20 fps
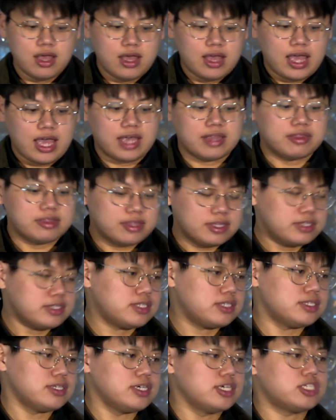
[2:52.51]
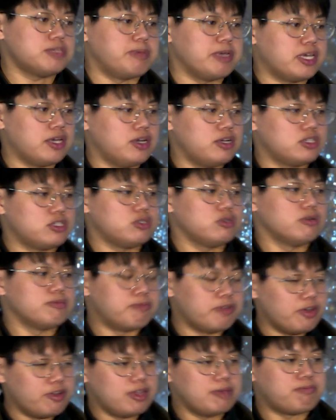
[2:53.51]
And this is because
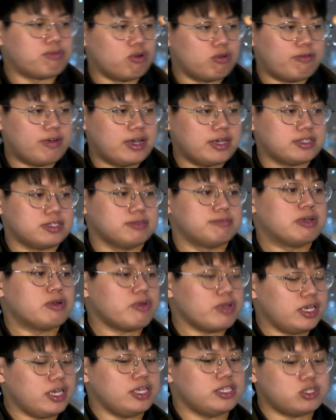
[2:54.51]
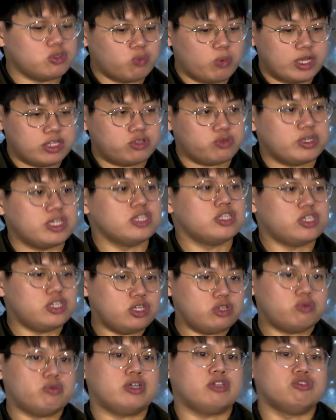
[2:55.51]
vLLM provides a very easy way to
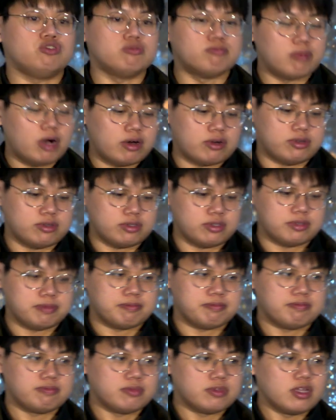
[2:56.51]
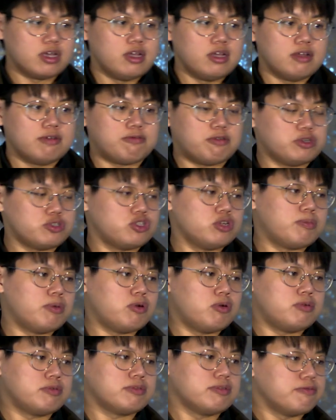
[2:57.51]
integrate new models. First of
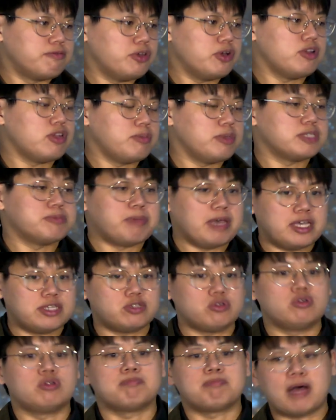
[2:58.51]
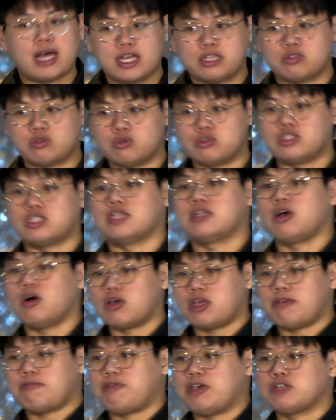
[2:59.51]
all, vLLM is based on PyTorch and
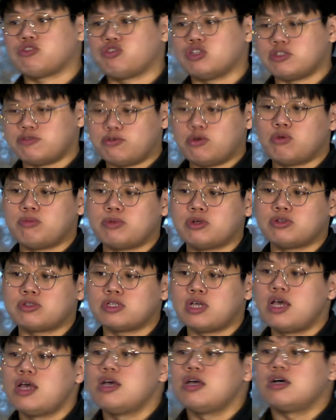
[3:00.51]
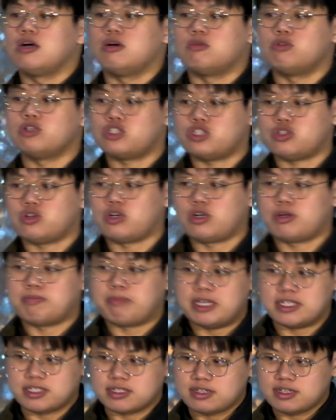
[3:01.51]
Hugging Face transformers, which are
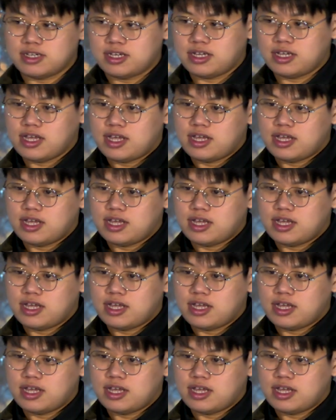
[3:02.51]
basically